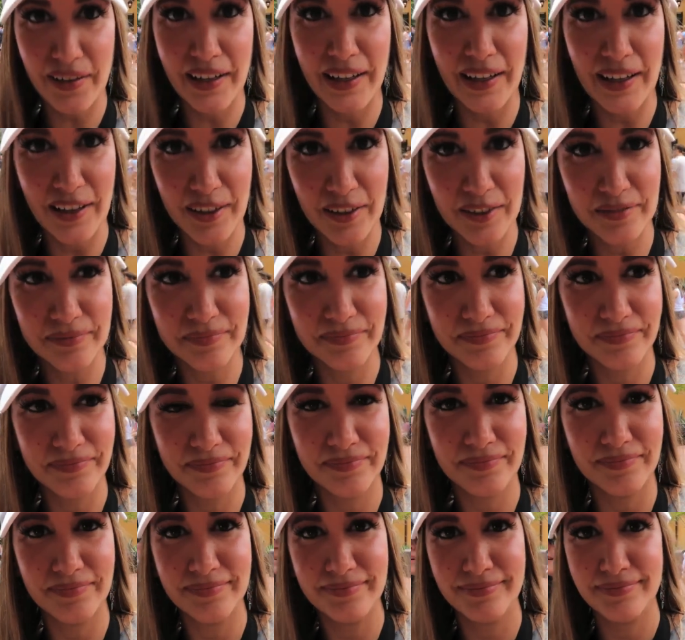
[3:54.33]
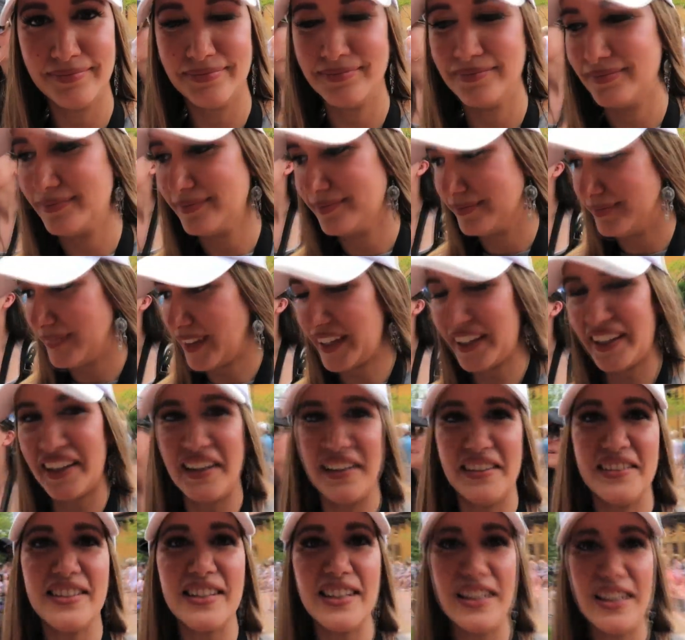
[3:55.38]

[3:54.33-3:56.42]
right now. I can't